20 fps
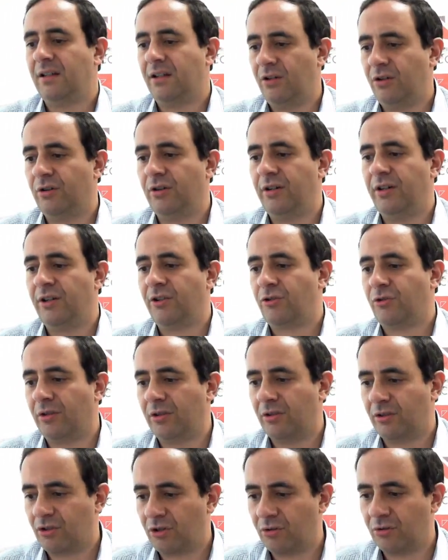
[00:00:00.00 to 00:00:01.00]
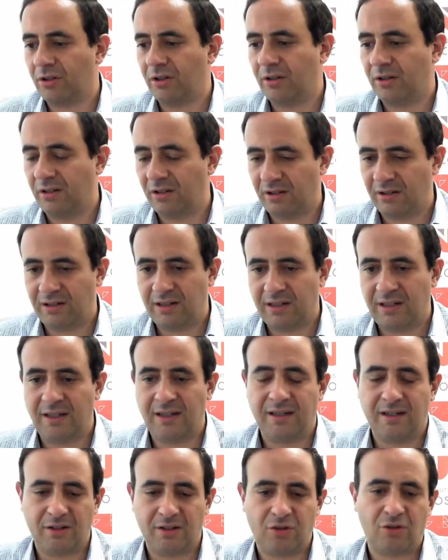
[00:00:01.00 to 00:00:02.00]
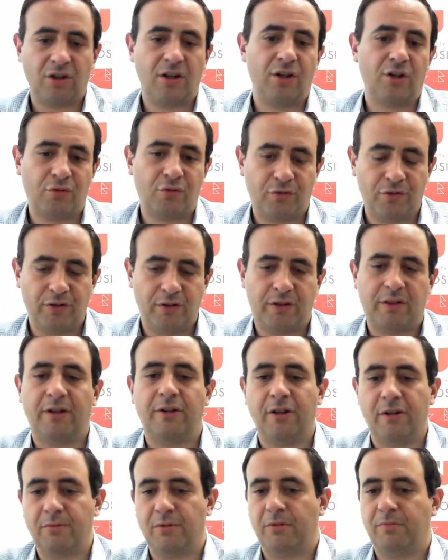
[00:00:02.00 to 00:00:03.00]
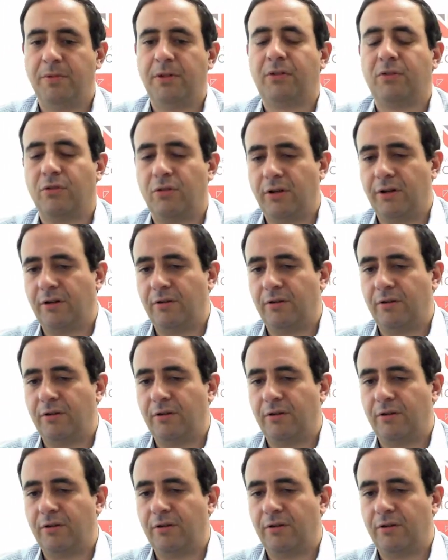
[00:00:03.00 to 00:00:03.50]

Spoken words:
you're issuing the token in exchange for Ethereum or Bitcoin